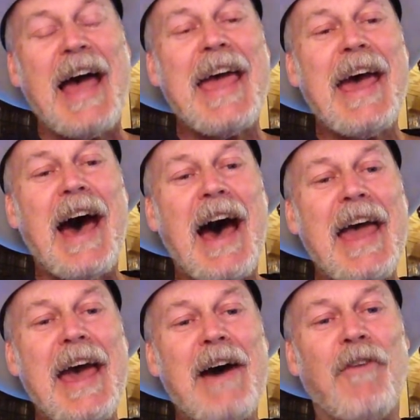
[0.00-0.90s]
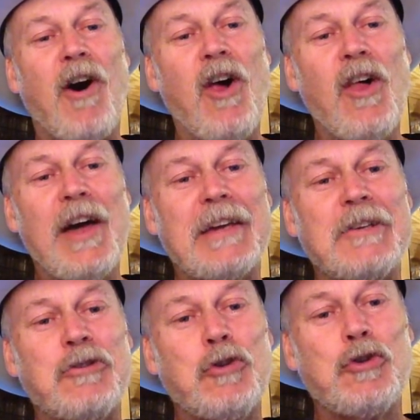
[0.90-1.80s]
I ha- I have all I
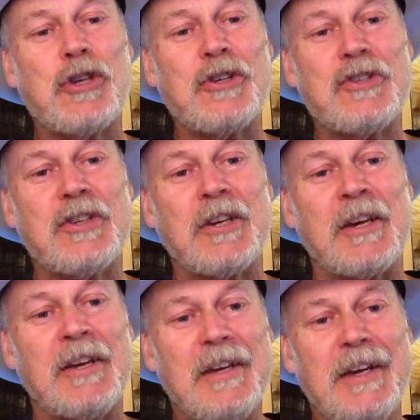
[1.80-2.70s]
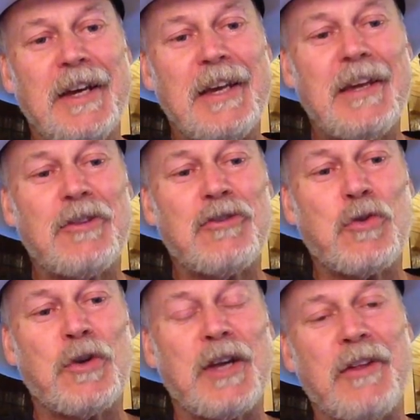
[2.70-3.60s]
can do just to get it
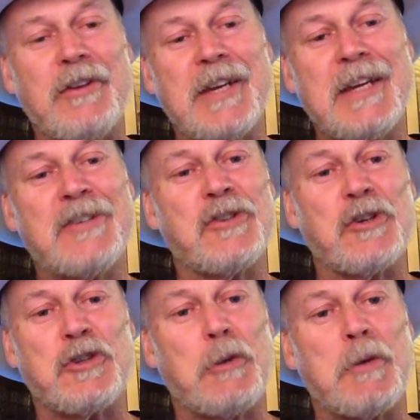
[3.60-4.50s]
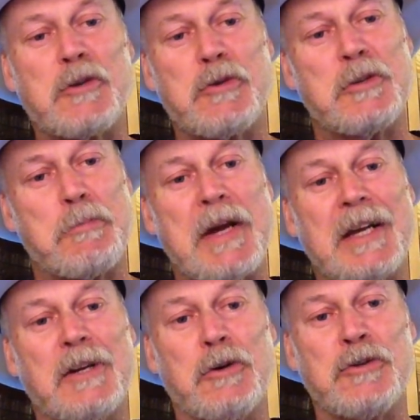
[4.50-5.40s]
through another day. So so much
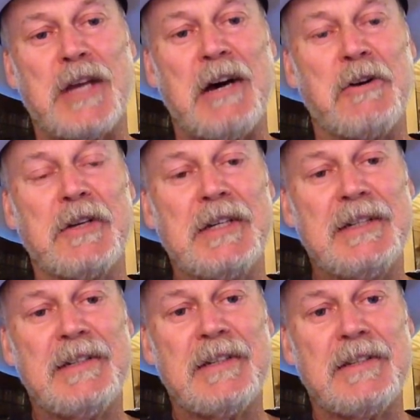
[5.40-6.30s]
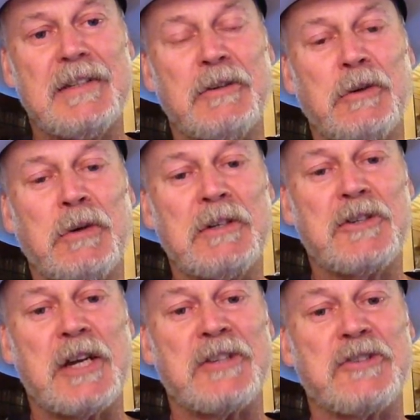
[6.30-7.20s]
respect goes out to
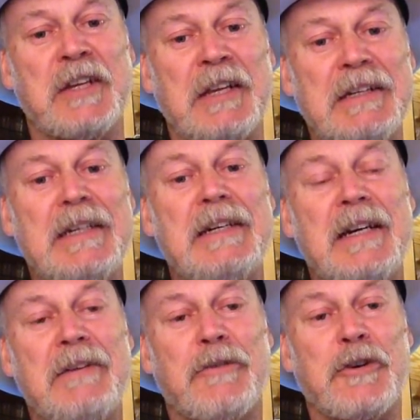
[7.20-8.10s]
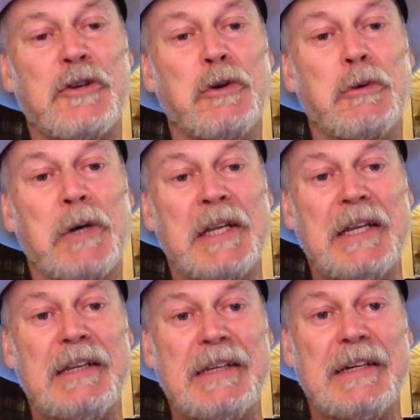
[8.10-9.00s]
Justin for doing what
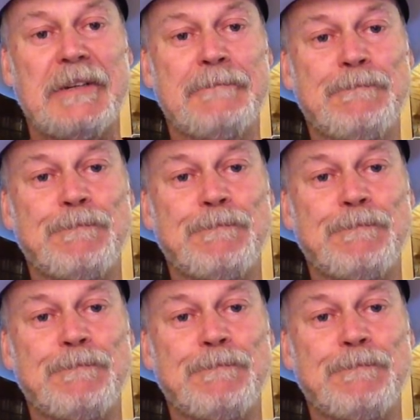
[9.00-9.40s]
he did.